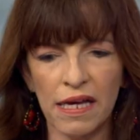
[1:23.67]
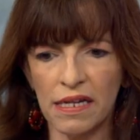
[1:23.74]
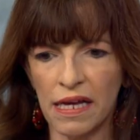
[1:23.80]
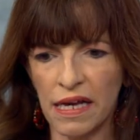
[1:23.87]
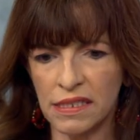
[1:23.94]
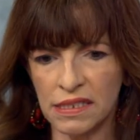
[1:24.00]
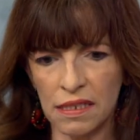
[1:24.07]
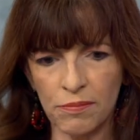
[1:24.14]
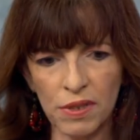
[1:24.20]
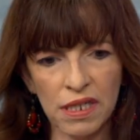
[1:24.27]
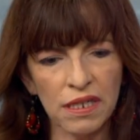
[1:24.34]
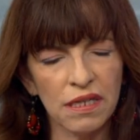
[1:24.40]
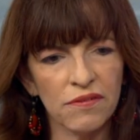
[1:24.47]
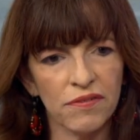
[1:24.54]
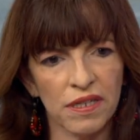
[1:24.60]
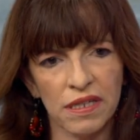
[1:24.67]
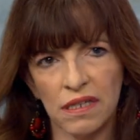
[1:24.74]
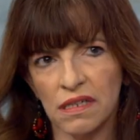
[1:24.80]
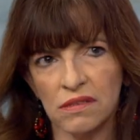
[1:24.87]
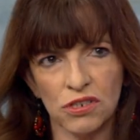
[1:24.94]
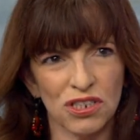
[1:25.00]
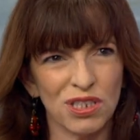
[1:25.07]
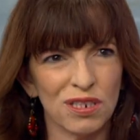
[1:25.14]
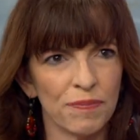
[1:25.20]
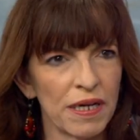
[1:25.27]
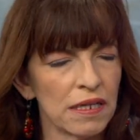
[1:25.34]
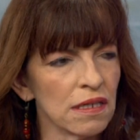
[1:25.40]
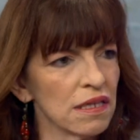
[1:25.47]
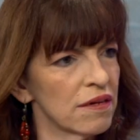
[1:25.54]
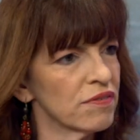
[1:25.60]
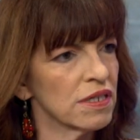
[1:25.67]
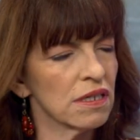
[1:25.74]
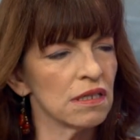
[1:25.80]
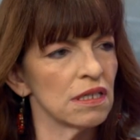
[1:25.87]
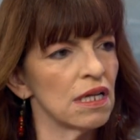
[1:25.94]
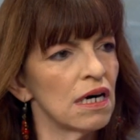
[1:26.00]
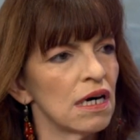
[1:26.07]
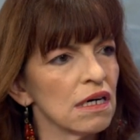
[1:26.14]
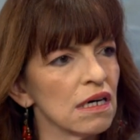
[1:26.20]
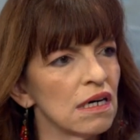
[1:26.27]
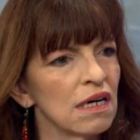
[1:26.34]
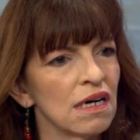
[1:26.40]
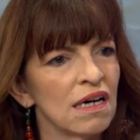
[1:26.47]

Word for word: And as I'm leaving at just about eleven o'clock,